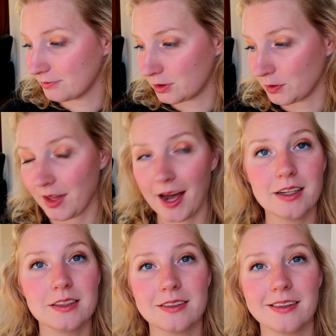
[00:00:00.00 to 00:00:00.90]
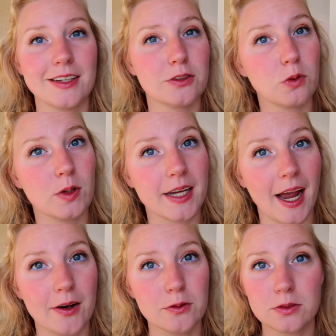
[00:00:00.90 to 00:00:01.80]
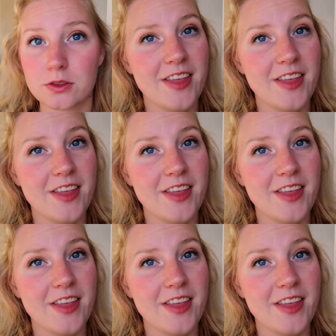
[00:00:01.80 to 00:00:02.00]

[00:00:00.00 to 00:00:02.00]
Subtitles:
So that is rolling out.